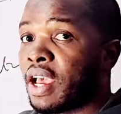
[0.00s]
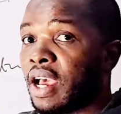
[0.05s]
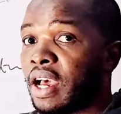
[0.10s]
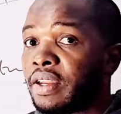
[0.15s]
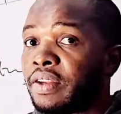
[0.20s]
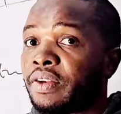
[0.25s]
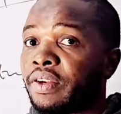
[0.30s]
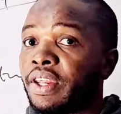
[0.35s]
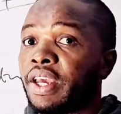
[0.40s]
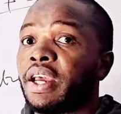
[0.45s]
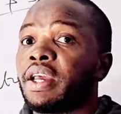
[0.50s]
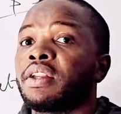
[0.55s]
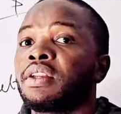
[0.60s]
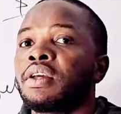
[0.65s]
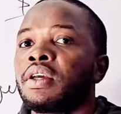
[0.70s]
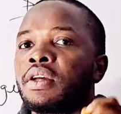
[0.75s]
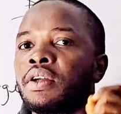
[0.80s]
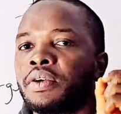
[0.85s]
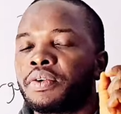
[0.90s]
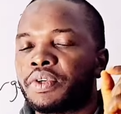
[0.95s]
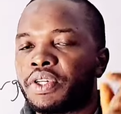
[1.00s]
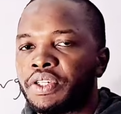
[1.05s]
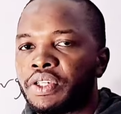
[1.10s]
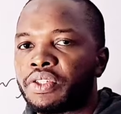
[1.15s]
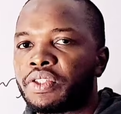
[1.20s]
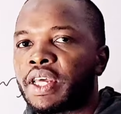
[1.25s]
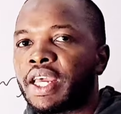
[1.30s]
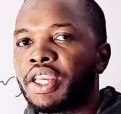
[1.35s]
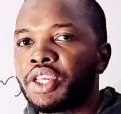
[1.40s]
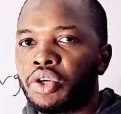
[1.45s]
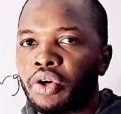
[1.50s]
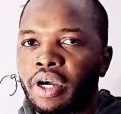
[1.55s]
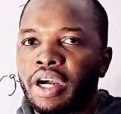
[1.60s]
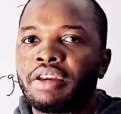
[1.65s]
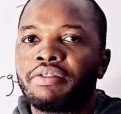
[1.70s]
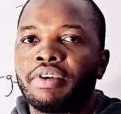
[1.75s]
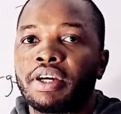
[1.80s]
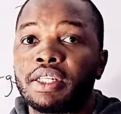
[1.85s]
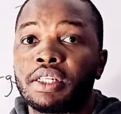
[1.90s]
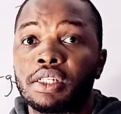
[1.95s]
and then redesign your
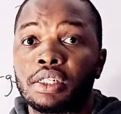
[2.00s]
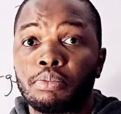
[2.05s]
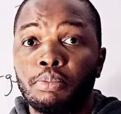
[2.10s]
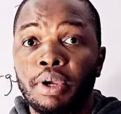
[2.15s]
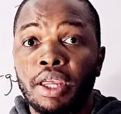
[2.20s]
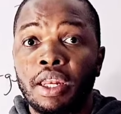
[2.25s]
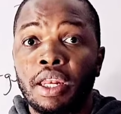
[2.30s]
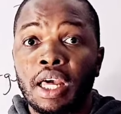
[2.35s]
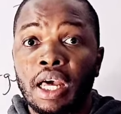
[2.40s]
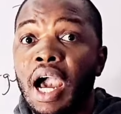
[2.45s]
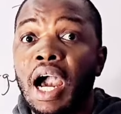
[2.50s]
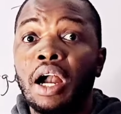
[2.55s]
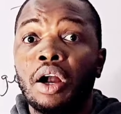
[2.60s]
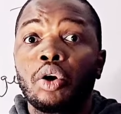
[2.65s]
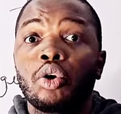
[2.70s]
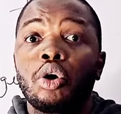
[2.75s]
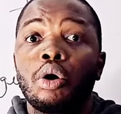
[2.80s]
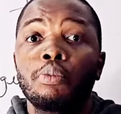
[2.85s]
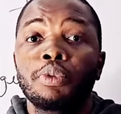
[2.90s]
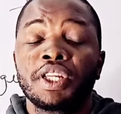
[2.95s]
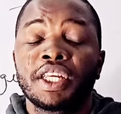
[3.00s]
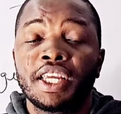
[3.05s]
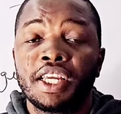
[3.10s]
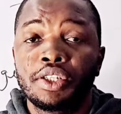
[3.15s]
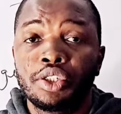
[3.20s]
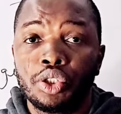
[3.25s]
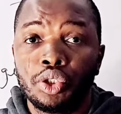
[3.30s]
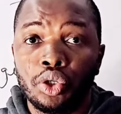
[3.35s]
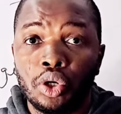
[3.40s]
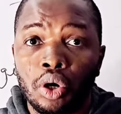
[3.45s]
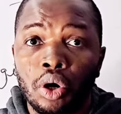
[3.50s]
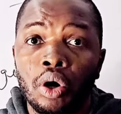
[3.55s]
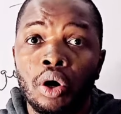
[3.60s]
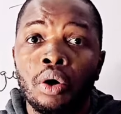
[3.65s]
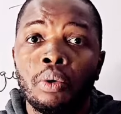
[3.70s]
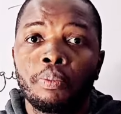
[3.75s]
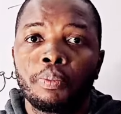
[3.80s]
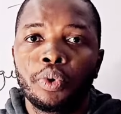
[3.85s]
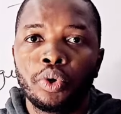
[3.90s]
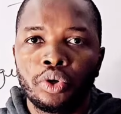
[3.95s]
advertisement and communicate
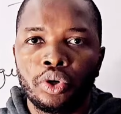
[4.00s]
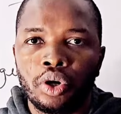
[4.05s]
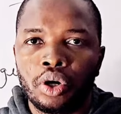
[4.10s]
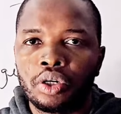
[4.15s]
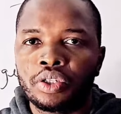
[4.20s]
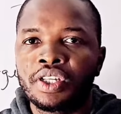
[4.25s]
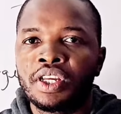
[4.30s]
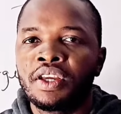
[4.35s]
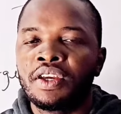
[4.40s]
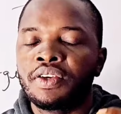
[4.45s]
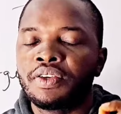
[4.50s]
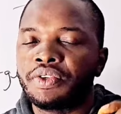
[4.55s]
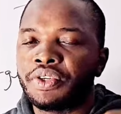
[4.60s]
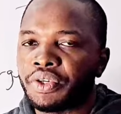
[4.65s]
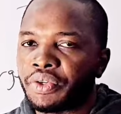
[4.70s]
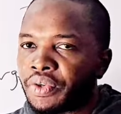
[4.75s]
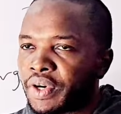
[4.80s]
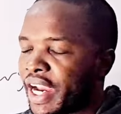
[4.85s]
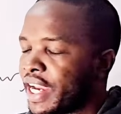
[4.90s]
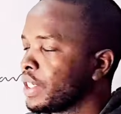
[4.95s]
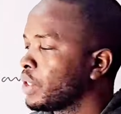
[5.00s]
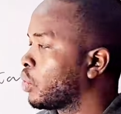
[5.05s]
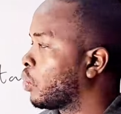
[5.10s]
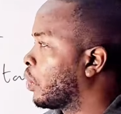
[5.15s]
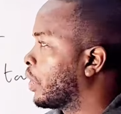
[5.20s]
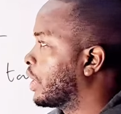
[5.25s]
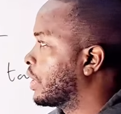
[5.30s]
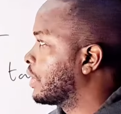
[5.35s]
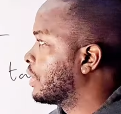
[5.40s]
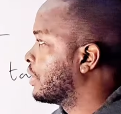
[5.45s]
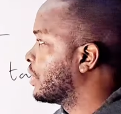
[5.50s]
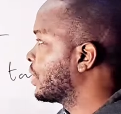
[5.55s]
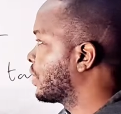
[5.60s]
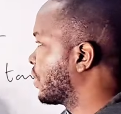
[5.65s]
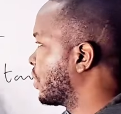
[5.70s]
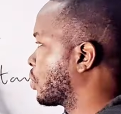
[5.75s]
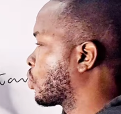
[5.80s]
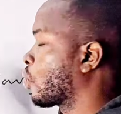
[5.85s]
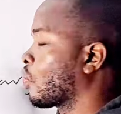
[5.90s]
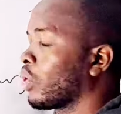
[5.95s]
your product the right way. This
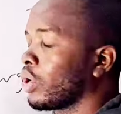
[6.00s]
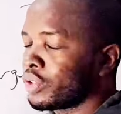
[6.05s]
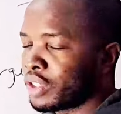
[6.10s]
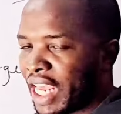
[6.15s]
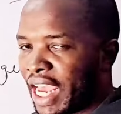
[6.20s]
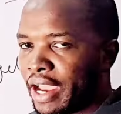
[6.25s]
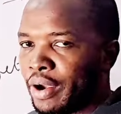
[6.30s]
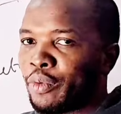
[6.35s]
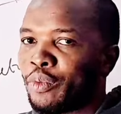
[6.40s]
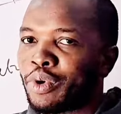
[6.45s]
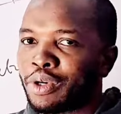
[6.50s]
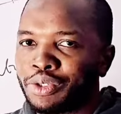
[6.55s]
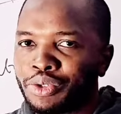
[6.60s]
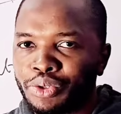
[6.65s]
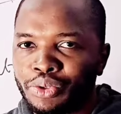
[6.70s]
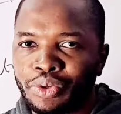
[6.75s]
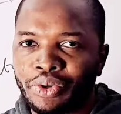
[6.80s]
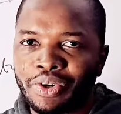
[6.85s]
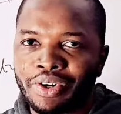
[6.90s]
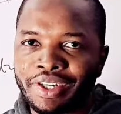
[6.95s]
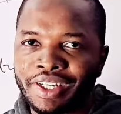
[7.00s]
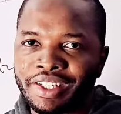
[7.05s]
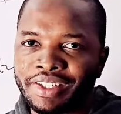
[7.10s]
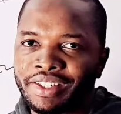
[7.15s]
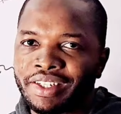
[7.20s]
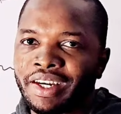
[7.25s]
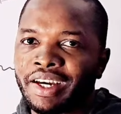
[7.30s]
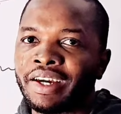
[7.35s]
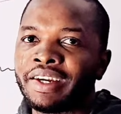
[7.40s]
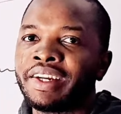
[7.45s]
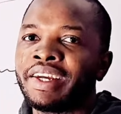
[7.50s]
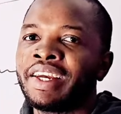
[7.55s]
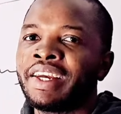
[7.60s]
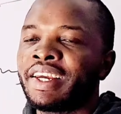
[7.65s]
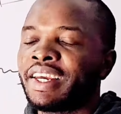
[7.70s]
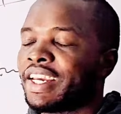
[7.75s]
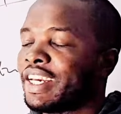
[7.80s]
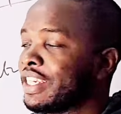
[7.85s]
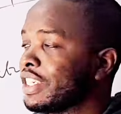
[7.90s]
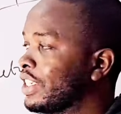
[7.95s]
is what I want you to understand
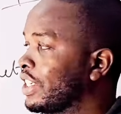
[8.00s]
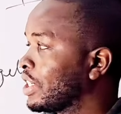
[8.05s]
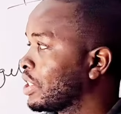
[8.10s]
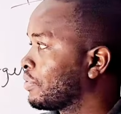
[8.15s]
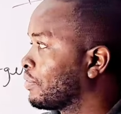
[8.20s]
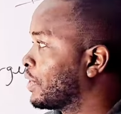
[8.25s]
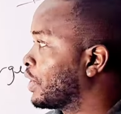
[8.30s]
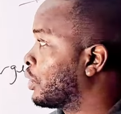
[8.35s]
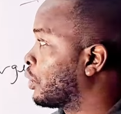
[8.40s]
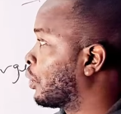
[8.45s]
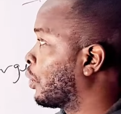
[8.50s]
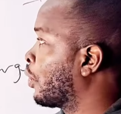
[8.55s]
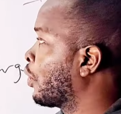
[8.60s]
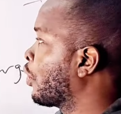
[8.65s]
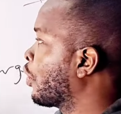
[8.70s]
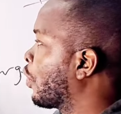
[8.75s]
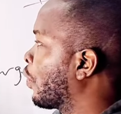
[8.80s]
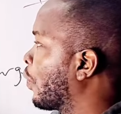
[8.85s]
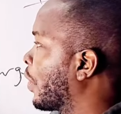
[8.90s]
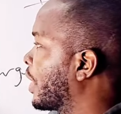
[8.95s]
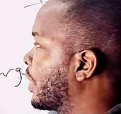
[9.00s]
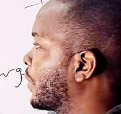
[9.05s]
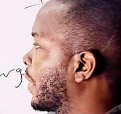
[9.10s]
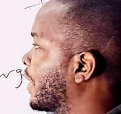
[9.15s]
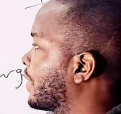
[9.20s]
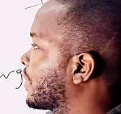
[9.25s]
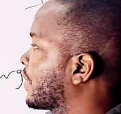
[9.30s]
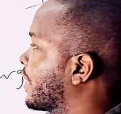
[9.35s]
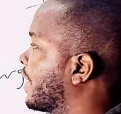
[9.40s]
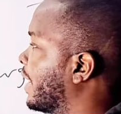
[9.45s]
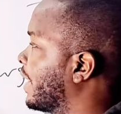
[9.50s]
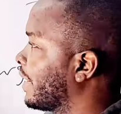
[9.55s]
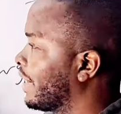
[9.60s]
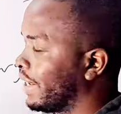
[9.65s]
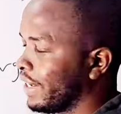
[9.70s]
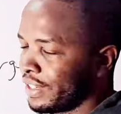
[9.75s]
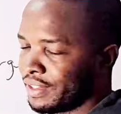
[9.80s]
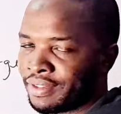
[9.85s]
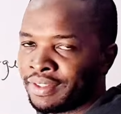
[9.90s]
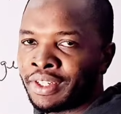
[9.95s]
in this video. When you are
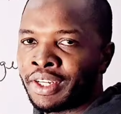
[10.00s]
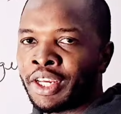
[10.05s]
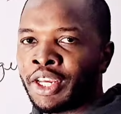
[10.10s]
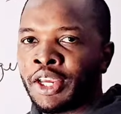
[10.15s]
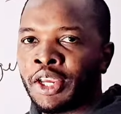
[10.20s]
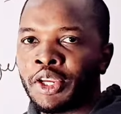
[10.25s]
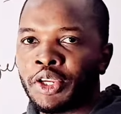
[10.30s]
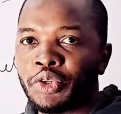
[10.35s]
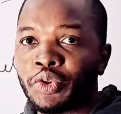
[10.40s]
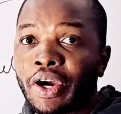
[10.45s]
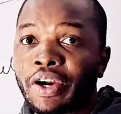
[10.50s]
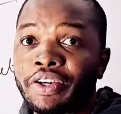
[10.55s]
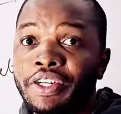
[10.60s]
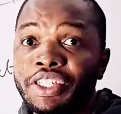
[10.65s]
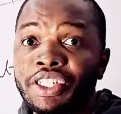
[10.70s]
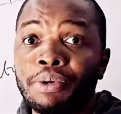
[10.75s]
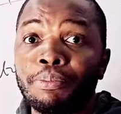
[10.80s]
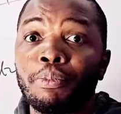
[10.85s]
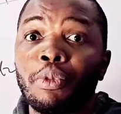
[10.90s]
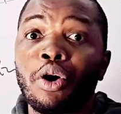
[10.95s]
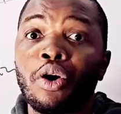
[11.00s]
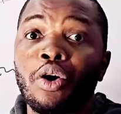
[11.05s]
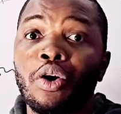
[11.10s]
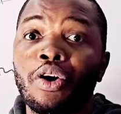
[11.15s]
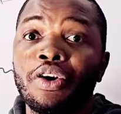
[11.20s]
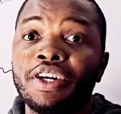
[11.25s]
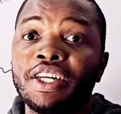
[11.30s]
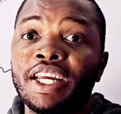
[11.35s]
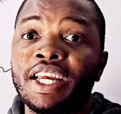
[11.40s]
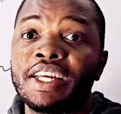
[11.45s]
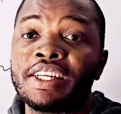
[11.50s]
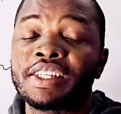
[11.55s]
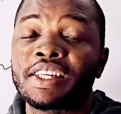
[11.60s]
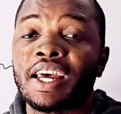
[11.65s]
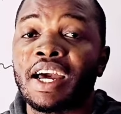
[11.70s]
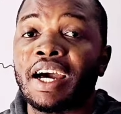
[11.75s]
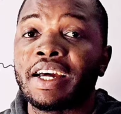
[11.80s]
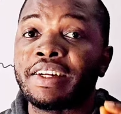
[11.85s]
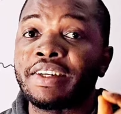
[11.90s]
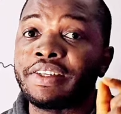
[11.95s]
scaling, you are reaching more audience,
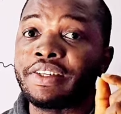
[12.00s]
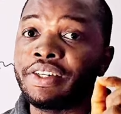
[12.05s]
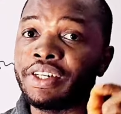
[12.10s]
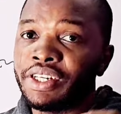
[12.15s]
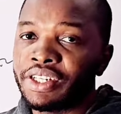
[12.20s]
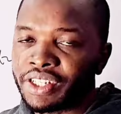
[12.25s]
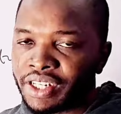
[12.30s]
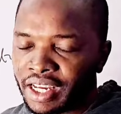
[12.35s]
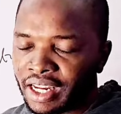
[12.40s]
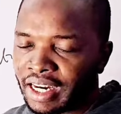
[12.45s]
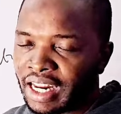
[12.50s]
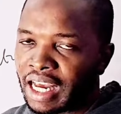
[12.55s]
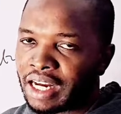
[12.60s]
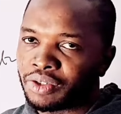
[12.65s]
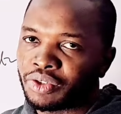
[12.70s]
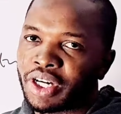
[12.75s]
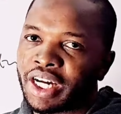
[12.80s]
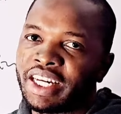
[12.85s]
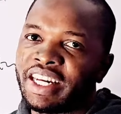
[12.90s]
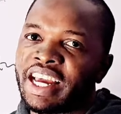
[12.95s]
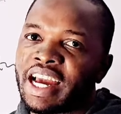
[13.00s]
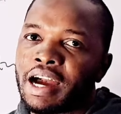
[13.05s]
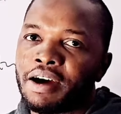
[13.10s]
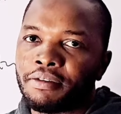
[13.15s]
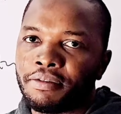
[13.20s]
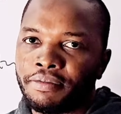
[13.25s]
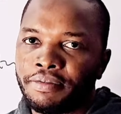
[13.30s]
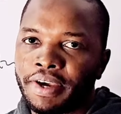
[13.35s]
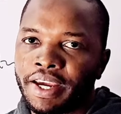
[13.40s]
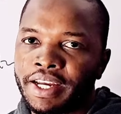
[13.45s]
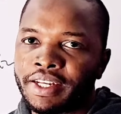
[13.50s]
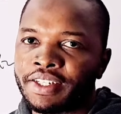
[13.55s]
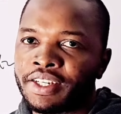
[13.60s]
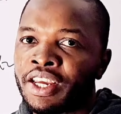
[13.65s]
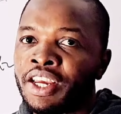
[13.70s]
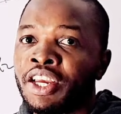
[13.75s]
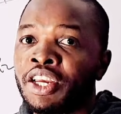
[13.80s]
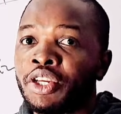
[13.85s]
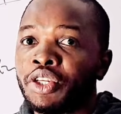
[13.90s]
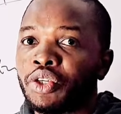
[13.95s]
and this can actually affect
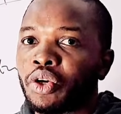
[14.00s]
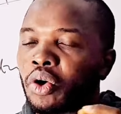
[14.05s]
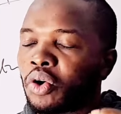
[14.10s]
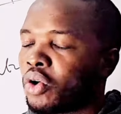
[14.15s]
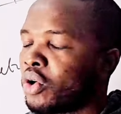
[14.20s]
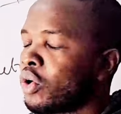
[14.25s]
your